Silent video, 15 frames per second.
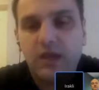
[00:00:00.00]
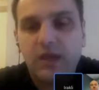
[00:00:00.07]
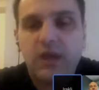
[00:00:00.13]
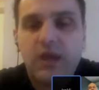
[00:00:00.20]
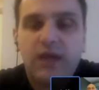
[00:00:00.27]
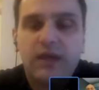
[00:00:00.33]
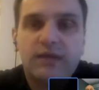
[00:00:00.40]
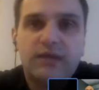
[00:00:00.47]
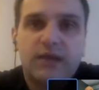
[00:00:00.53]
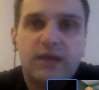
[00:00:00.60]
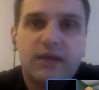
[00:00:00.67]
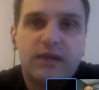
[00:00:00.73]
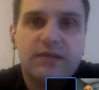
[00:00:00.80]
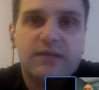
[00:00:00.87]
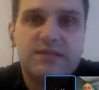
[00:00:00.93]
And
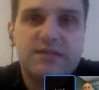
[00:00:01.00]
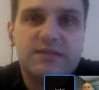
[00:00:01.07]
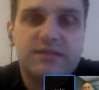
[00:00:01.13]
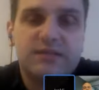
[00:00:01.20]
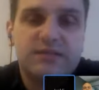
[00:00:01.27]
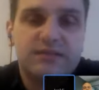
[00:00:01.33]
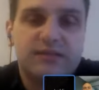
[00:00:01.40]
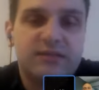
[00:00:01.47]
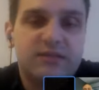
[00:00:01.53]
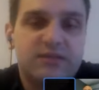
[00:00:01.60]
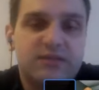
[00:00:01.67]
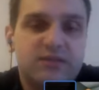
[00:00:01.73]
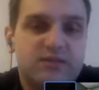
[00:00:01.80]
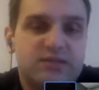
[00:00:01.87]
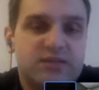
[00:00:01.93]
this is a
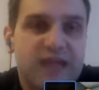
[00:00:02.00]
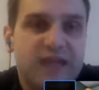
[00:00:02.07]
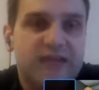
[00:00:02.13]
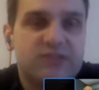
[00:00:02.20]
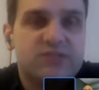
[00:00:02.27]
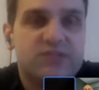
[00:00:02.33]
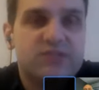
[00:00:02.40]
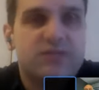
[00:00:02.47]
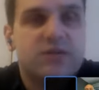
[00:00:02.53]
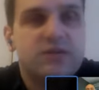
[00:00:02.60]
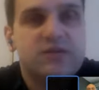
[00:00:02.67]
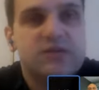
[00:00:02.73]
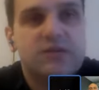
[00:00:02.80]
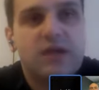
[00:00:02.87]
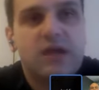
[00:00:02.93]
continued challenge
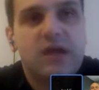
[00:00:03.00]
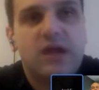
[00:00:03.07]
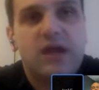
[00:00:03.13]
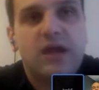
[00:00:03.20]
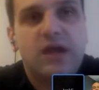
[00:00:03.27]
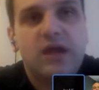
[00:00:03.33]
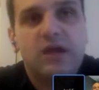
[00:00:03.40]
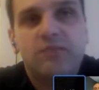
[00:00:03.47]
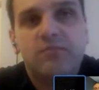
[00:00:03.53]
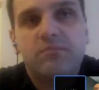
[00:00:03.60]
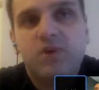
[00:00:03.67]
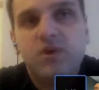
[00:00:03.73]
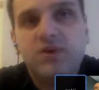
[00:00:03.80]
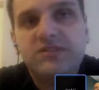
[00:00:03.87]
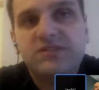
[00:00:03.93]
because
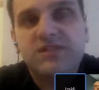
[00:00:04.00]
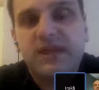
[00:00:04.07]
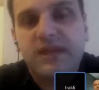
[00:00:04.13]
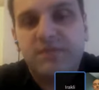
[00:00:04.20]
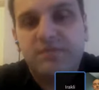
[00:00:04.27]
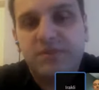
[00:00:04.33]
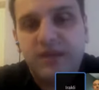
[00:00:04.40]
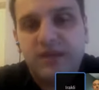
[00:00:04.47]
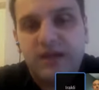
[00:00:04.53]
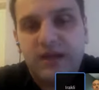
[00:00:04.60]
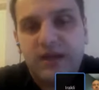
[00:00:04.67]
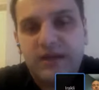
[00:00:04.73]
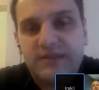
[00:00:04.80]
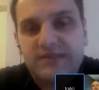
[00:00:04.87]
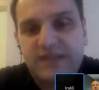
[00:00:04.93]
most
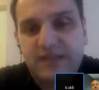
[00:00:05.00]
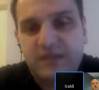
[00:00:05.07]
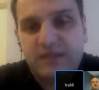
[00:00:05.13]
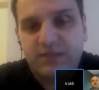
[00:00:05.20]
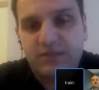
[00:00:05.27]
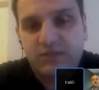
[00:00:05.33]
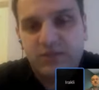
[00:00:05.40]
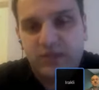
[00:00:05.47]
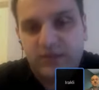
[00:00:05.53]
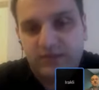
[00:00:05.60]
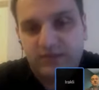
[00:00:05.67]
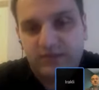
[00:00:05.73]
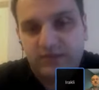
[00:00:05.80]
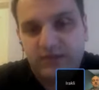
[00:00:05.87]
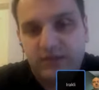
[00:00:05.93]
API examples we have
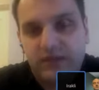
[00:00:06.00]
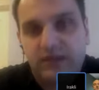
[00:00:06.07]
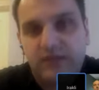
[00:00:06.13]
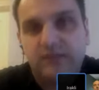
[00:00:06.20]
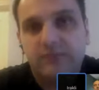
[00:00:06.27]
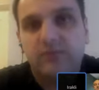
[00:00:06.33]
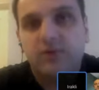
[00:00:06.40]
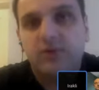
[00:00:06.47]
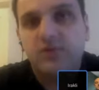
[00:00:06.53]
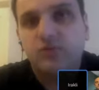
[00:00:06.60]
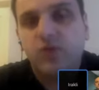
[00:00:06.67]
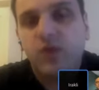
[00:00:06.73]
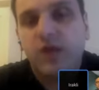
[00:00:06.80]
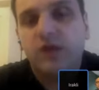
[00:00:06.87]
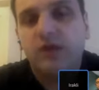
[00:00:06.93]
today, the most
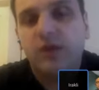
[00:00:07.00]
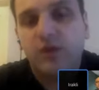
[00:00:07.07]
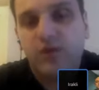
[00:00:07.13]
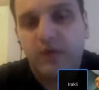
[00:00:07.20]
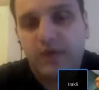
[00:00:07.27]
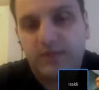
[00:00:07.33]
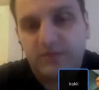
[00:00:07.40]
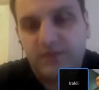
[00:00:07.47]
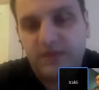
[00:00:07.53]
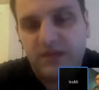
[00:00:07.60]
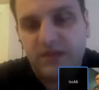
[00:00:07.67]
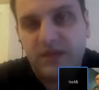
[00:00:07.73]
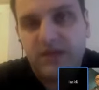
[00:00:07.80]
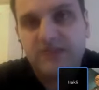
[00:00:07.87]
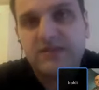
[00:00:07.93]
well-known
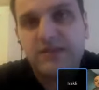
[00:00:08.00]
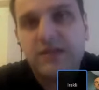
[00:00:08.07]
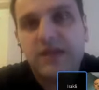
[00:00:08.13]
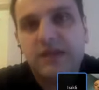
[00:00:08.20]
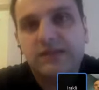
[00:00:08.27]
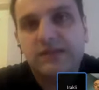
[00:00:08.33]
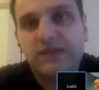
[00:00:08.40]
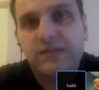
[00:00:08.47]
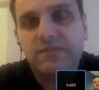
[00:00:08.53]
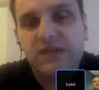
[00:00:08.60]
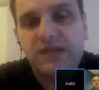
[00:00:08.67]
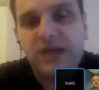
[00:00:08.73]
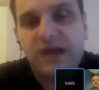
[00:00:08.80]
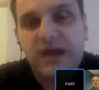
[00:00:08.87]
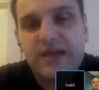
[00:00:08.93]
APIs, the
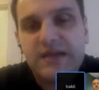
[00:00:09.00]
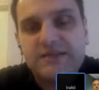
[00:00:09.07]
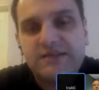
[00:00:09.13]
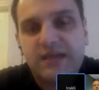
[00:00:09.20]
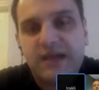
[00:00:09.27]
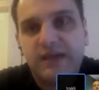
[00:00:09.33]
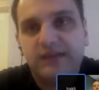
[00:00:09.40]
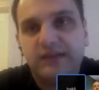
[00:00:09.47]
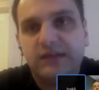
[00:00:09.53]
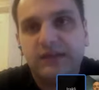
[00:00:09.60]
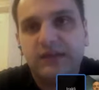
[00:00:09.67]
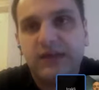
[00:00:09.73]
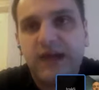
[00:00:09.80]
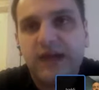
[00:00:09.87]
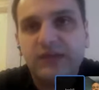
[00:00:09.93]
APIs that a
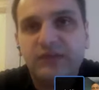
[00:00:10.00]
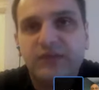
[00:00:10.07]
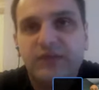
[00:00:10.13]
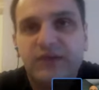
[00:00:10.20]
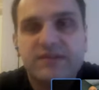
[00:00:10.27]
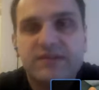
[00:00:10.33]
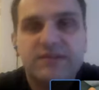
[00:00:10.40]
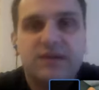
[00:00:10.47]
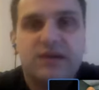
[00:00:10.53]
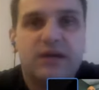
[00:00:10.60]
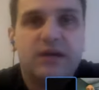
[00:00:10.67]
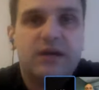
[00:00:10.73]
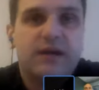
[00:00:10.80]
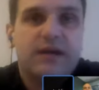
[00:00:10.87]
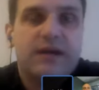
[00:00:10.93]
lot of us are